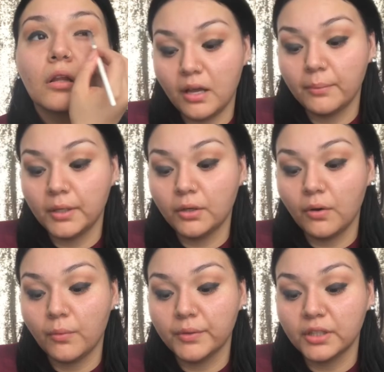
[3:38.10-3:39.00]
I'm gonna
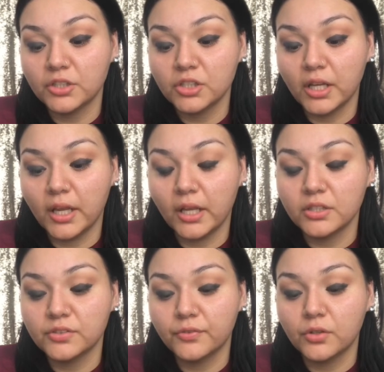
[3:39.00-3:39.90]
go in with the
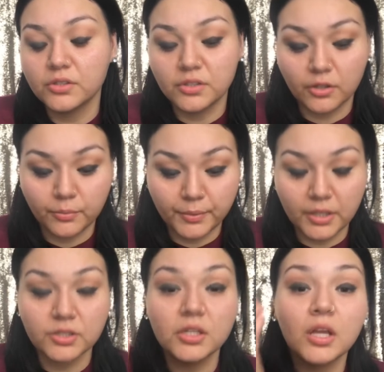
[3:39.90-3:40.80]
JH40
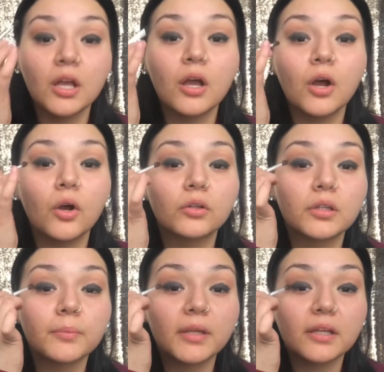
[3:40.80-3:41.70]
brush,
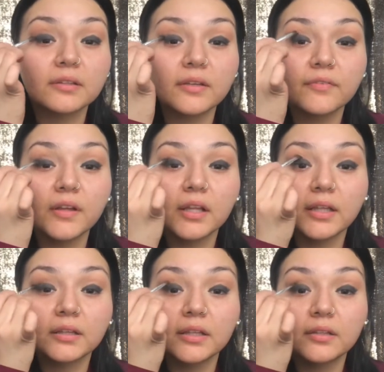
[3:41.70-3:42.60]
only because I felt
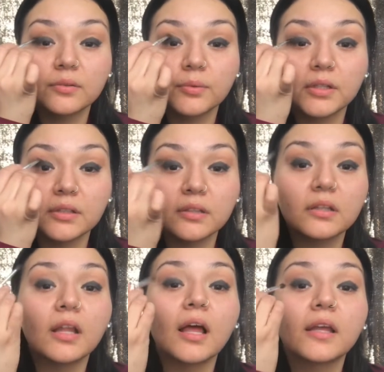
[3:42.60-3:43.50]
like this one is a
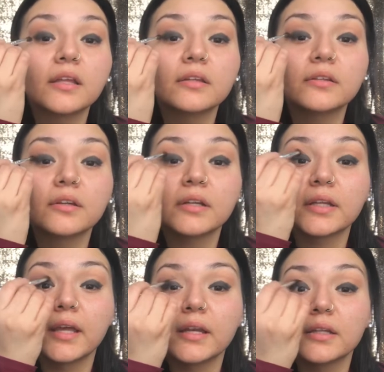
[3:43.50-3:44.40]
lot easier to
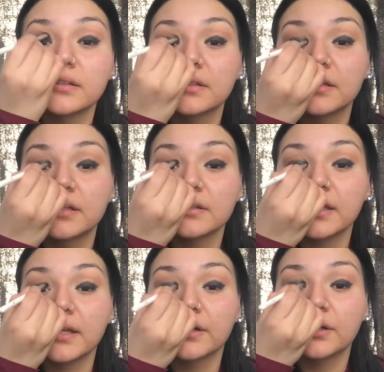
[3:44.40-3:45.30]
get into this
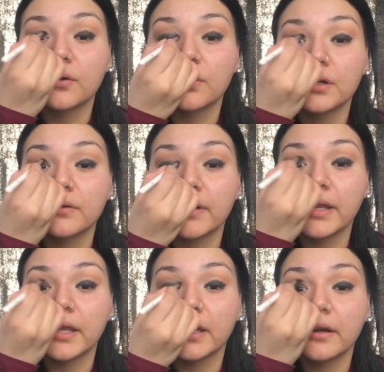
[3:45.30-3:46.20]
inner corner
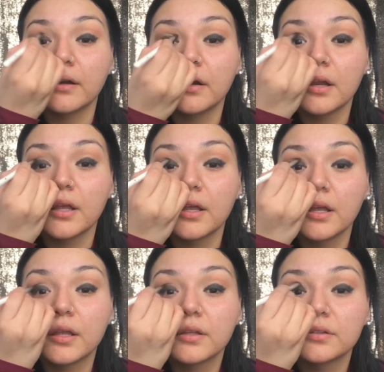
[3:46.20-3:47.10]
right here.
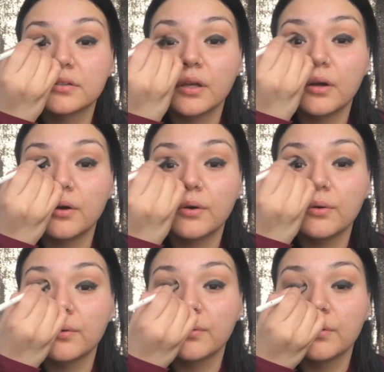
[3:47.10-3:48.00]

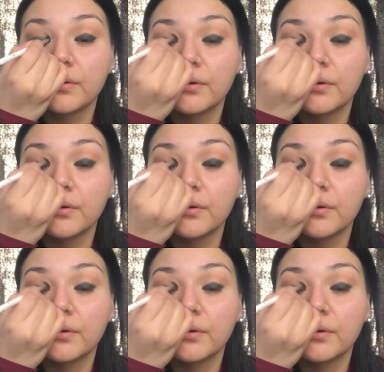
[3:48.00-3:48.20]
So